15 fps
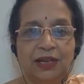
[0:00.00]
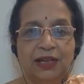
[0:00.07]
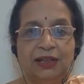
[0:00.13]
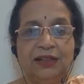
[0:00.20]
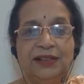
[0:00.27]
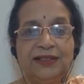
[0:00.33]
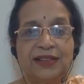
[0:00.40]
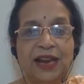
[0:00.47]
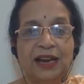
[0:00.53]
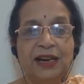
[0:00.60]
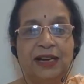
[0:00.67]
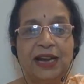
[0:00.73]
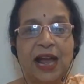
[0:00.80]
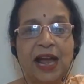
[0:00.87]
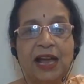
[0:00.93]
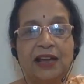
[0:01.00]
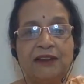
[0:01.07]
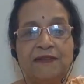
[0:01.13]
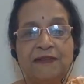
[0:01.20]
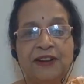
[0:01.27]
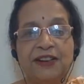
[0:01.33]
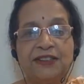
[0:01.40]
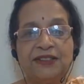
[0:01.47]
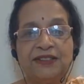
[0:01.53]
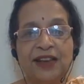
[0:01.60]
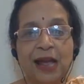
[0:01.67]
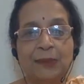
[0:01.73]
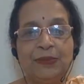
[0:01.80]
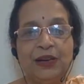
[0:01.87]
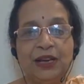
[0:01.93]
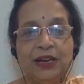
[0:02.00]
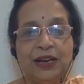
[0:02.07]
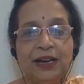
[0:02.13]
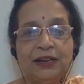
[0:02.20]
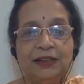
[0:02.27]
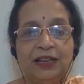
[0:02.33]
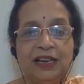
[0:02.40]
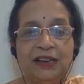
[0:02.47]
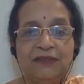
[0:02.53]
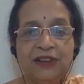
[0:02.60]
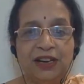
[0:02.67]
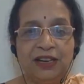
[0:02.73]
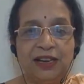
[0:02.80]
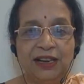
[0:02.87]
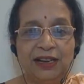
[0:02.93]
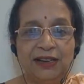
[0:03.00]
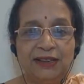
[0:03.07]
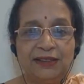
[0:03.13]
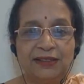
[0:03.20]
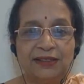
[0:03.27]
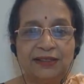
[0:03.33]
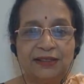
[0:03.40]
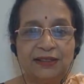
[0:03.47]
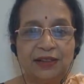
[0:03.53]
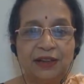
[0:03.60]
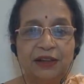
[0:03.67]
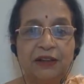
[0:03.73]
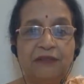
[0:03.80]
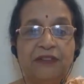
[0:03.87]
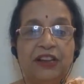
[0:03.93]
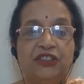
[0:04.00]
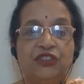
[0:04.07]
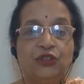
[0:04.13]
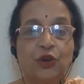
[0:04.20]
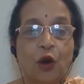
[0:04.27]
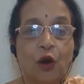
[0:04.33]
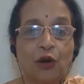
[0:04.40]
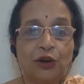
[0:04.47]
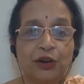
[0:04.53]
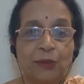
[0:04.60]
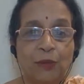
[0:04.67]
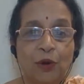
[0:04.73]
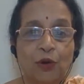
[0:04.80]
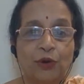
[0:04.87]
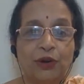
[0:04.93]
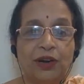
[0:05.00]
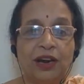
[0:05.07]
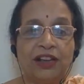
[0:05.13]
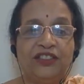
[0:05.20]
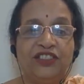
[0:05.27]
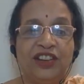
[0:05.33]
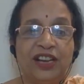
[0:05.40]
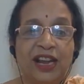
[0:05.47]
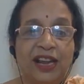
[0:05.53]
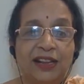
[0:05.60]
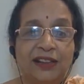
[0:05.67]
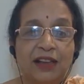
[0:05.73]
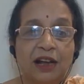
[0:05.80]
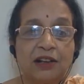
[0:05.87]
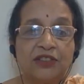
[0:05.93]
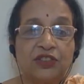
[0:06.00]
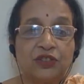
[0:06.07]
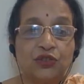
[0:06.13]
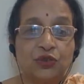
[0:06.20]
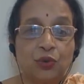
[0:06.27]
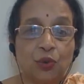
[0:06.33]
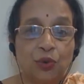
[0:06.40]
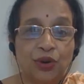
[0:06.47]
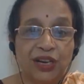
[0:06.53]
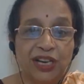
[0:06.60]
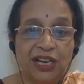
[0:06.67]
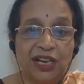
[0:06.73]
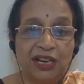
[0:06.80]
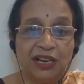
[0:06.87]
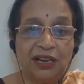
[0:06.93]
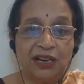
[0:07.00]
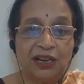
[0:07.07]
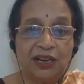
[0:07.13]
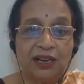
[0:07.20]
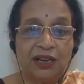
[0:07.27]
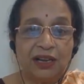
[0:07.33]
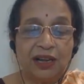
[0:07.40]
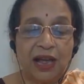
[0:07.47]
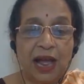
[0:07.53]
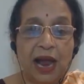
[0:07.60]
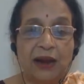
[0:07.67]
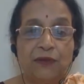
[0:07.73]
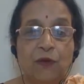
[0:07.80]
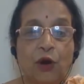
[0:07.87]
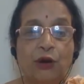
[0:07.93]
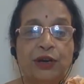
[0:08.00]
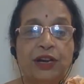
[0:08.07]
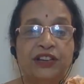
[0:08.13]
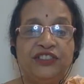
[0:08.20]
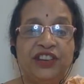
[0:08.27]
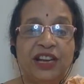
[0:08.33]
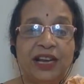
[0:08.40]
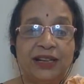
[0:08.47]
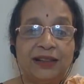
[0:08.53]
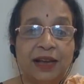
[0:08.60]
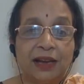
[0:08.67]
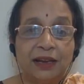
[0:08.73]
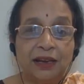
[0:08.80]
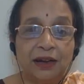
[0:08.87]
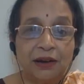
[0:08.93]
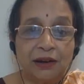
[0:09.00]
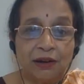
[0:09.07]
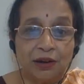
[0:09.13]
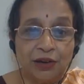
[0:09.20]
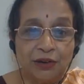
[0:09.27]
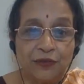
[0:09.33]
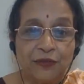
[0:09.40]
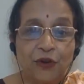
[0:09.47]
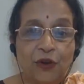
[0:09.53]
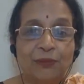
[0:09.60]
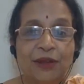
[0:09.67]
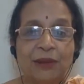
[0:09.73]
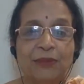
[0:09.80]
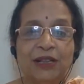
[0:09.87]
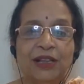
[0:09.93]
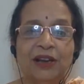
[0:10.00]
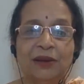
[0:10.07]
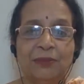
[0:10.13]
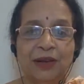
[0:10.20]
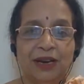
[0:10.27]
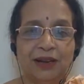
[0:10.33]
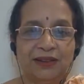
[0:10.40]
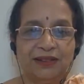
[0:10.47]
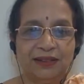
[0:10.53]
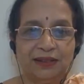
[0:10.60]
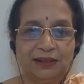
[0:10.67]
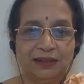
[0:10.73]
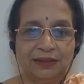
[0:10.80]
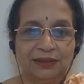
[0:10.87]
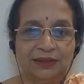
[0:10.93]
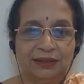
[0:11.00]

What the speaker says: This entire first chapter and three vallis, which talked about Nachiketa's story and what Nachiketa learned from Yamadharmaraja.